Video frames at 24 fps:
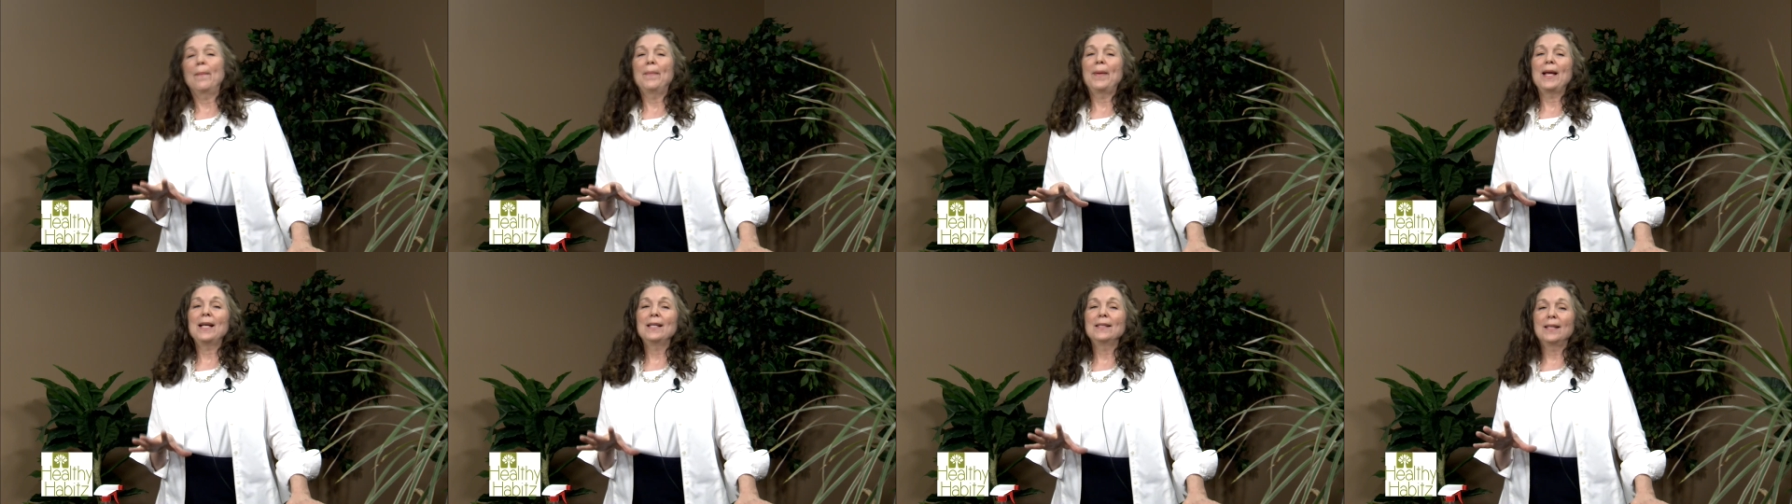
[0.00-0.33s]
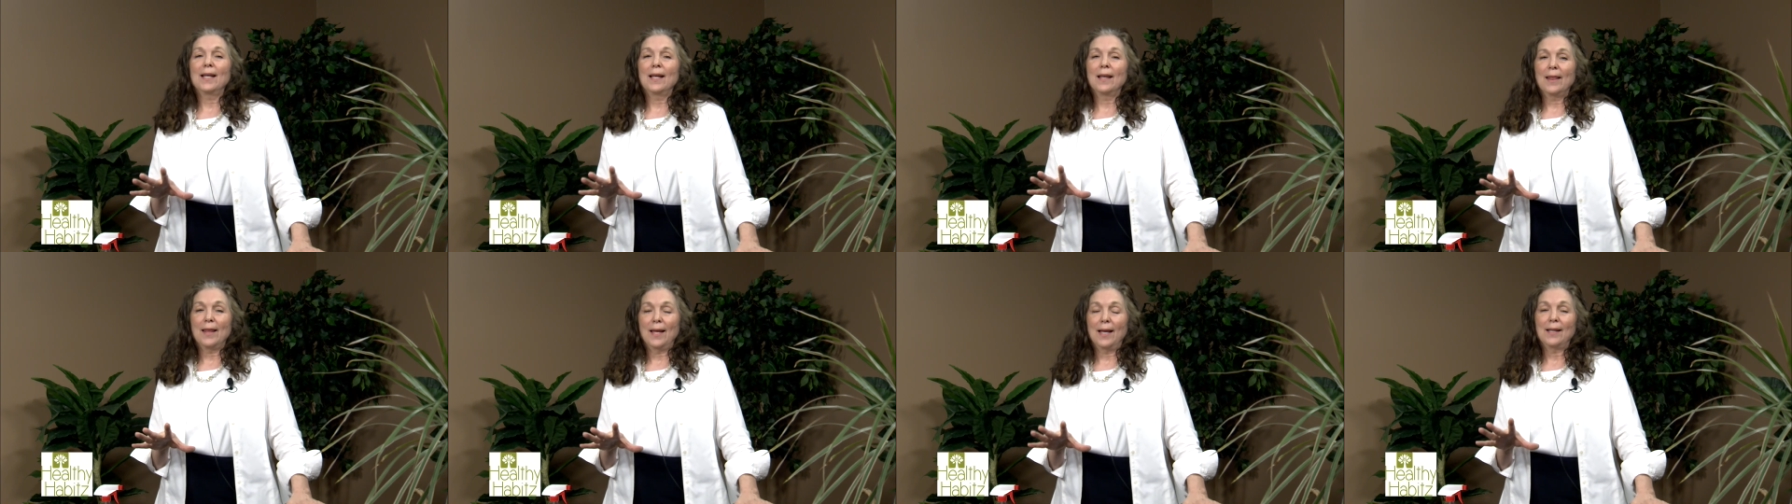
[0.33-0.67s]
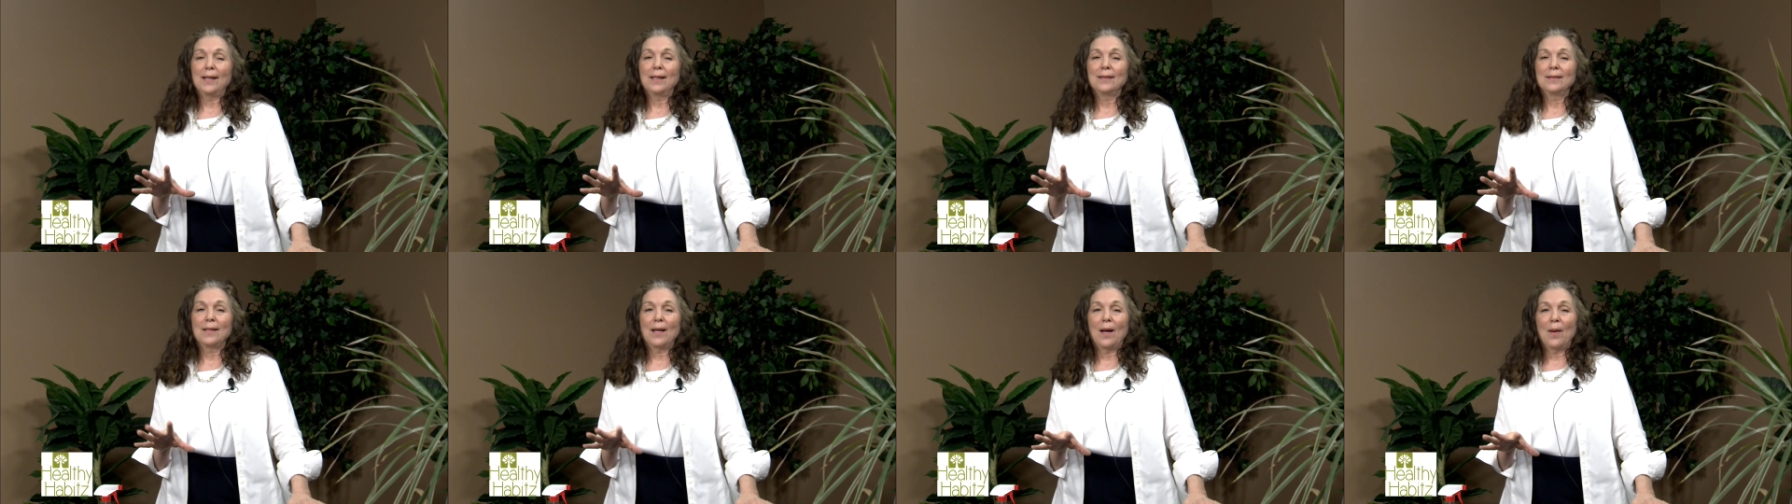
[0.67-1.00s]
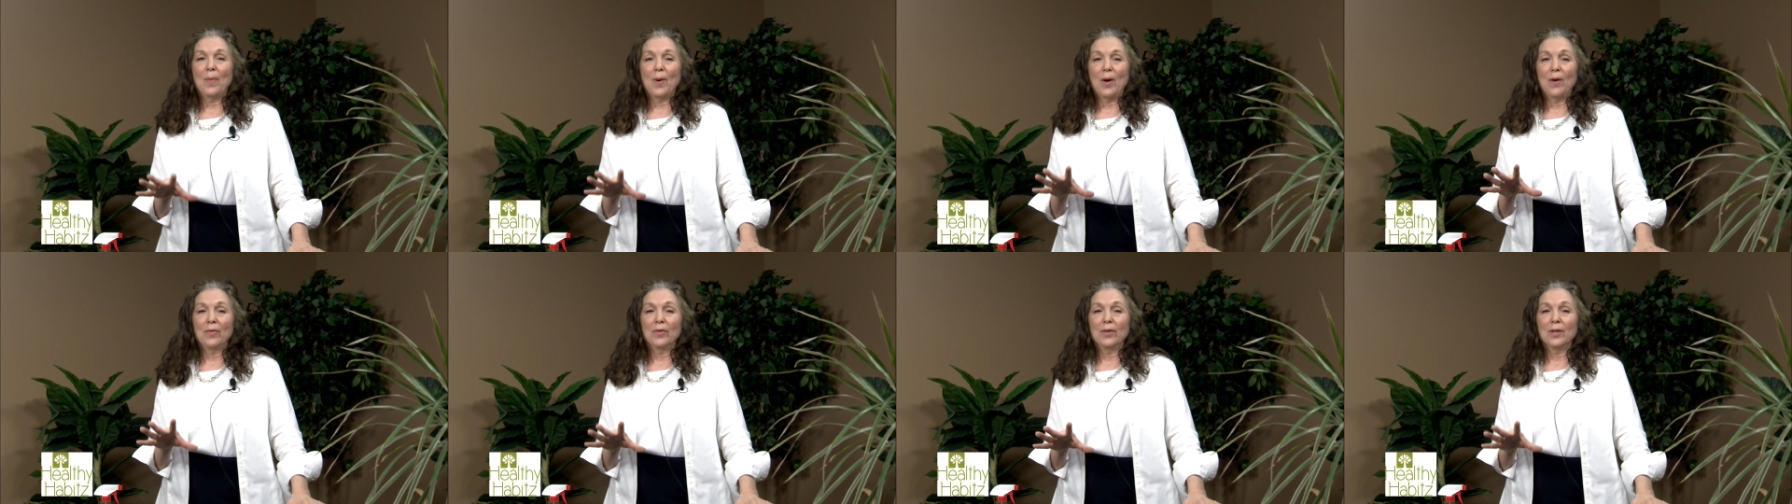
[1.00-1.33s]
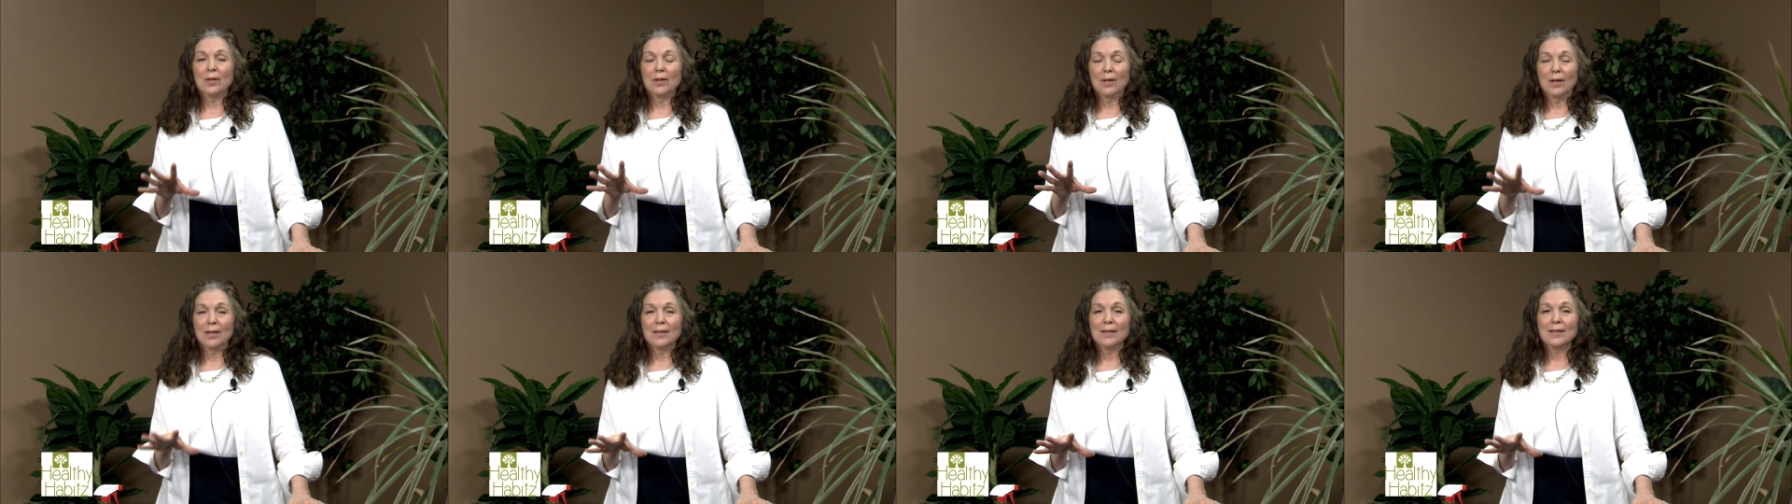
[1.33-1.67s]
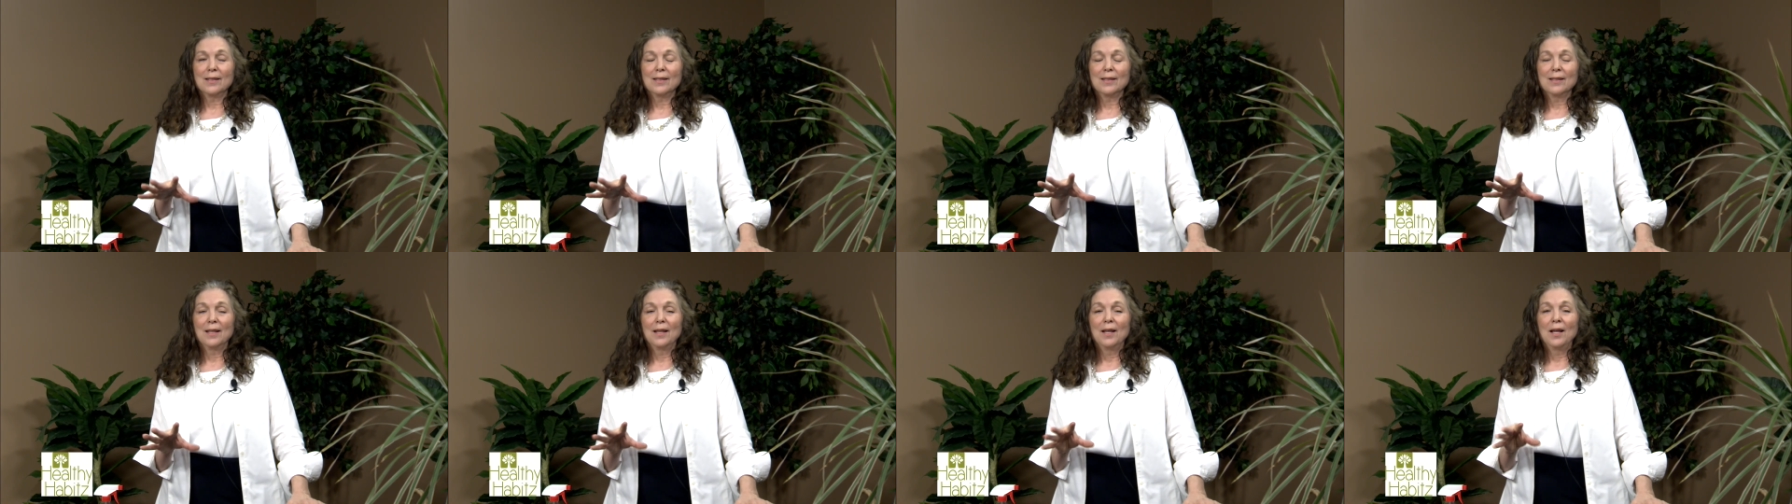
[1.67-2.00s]
amazing things about the
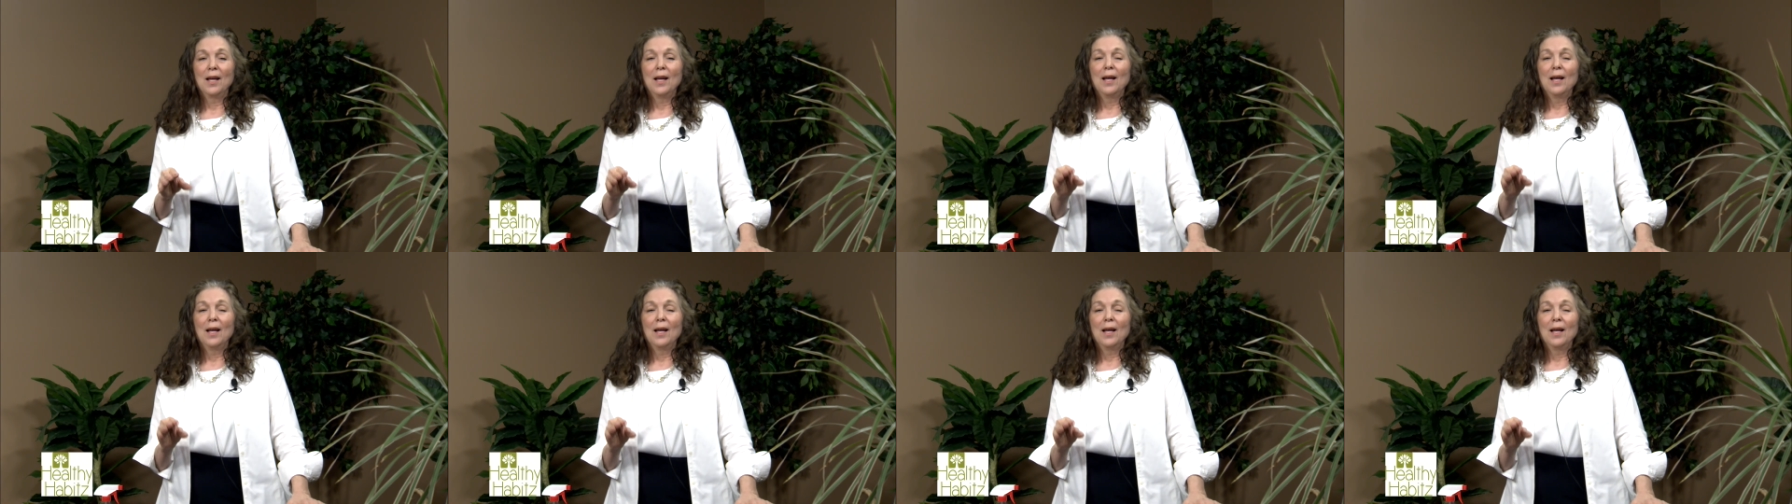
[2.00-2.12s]
lungs.